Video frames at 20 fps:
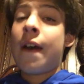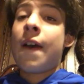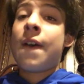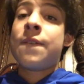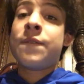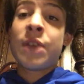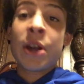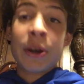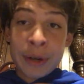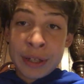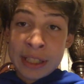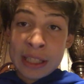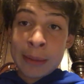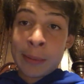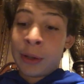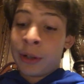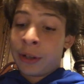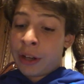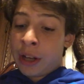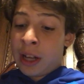Very
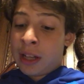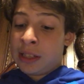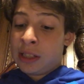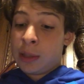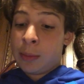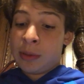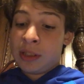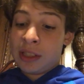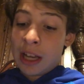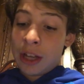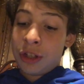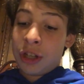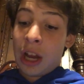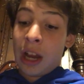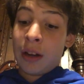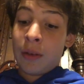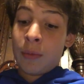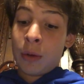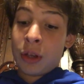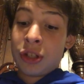similar to
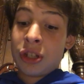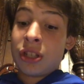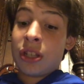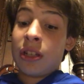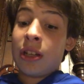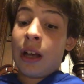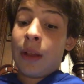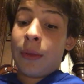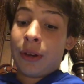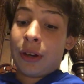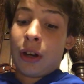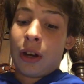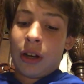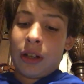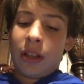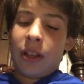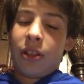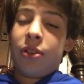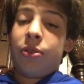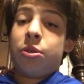Unsubstantiate, which is another
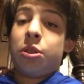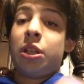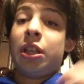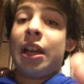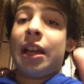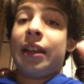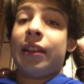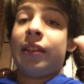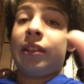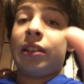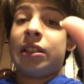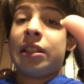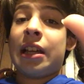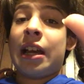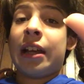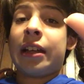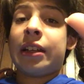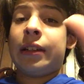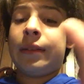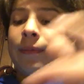card that you should get in this
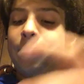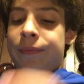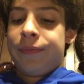deck.